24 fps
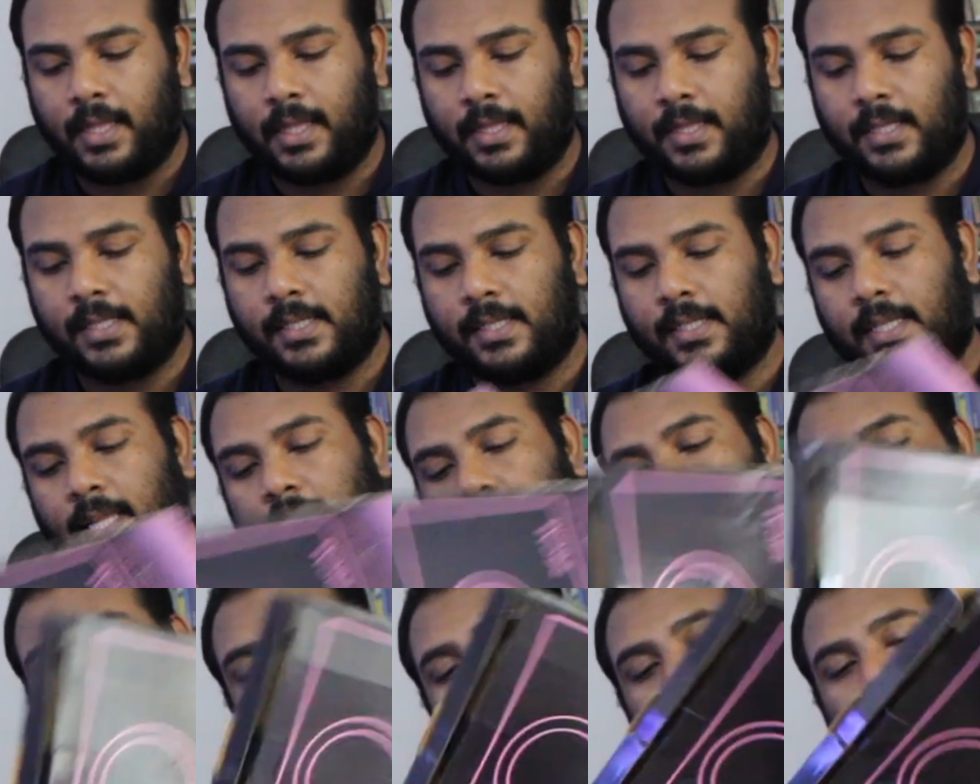think this is
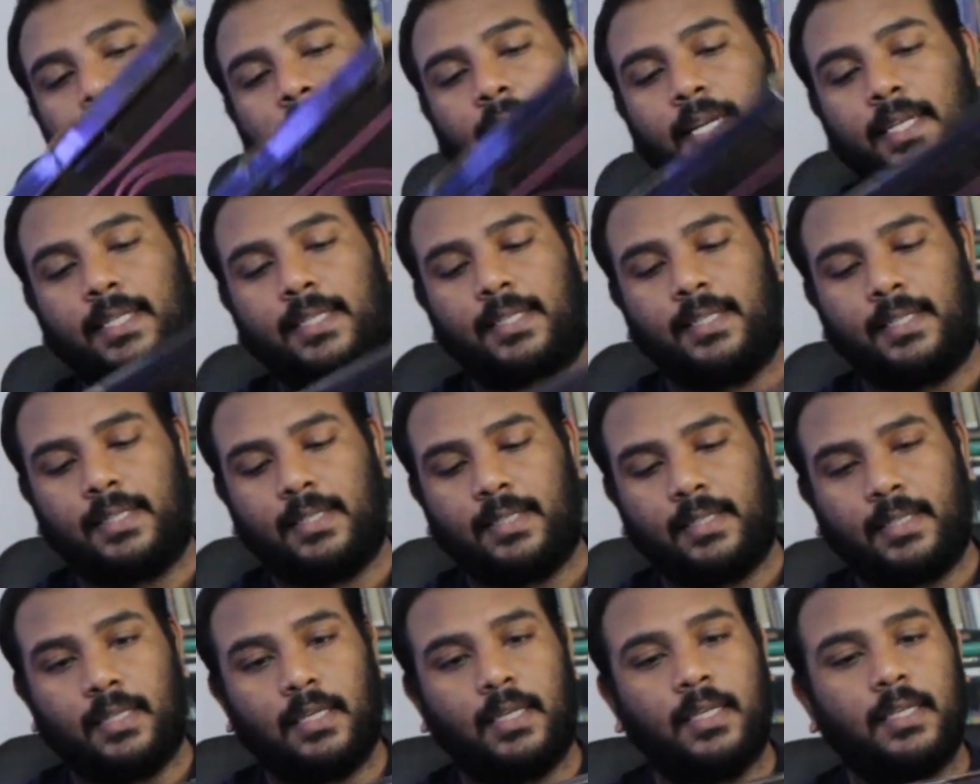the light.
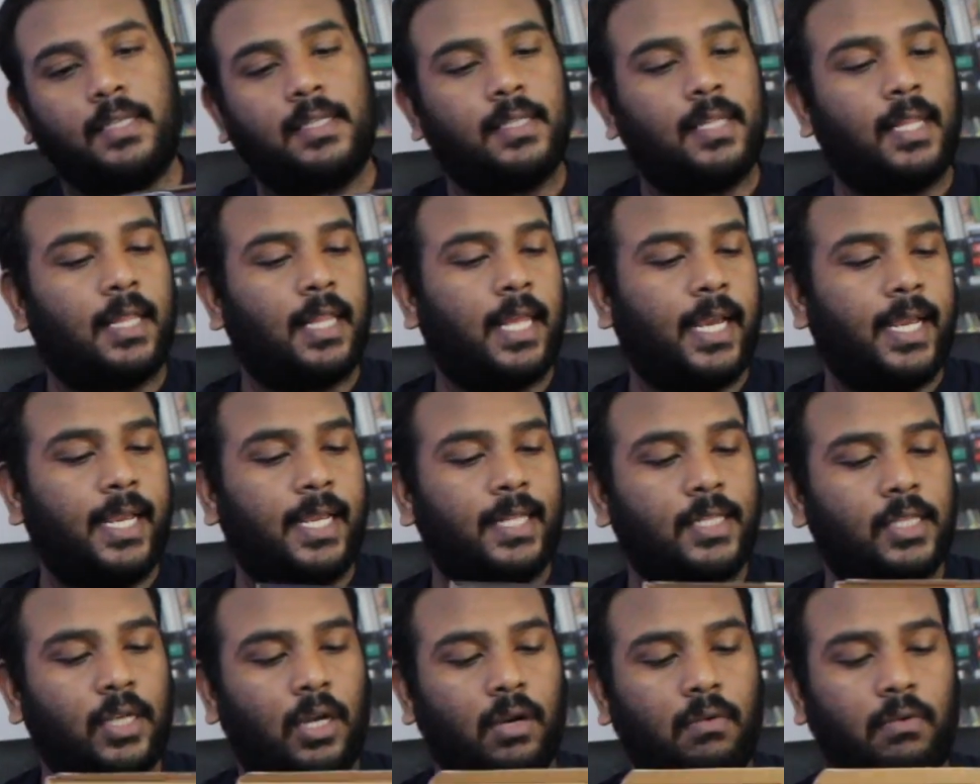Yes, this is the
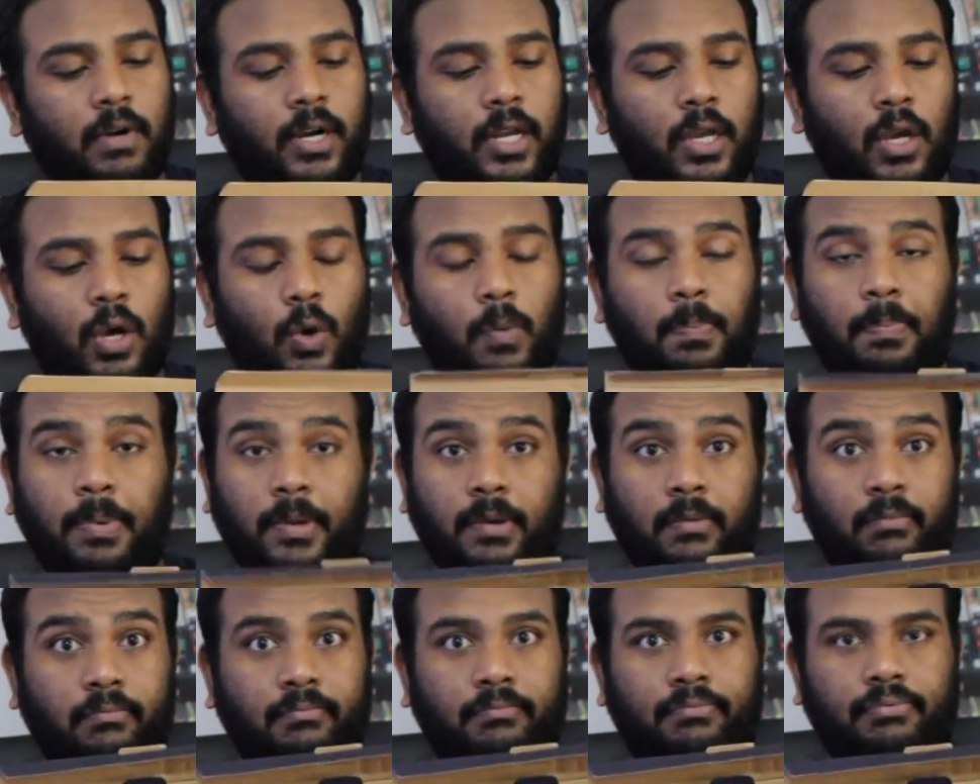light. It's already
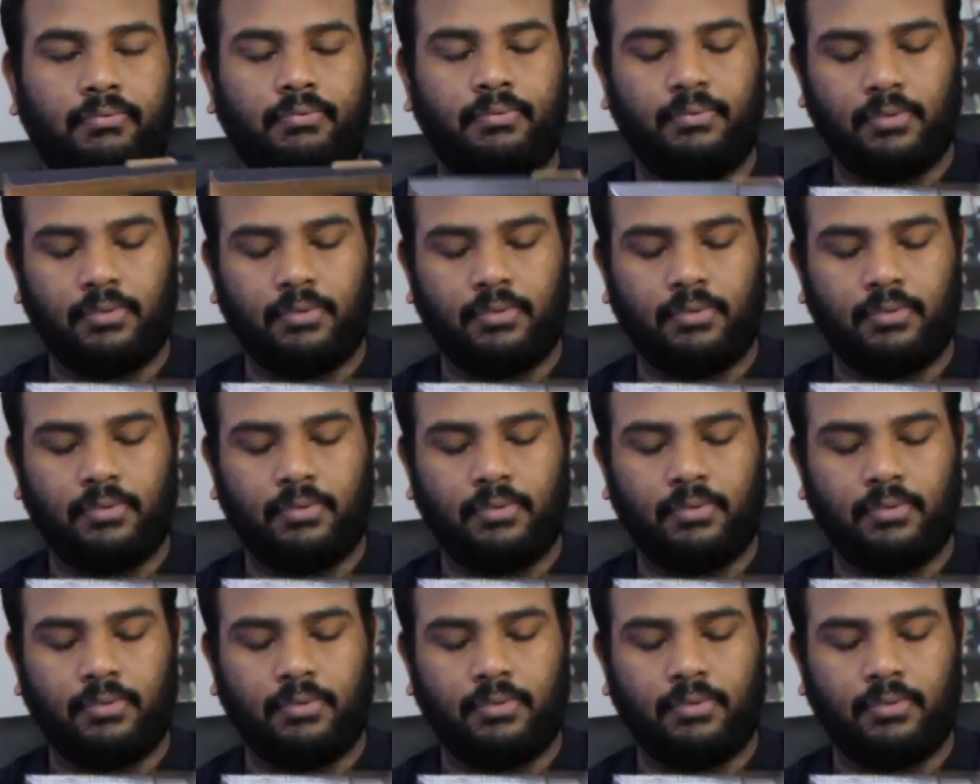open.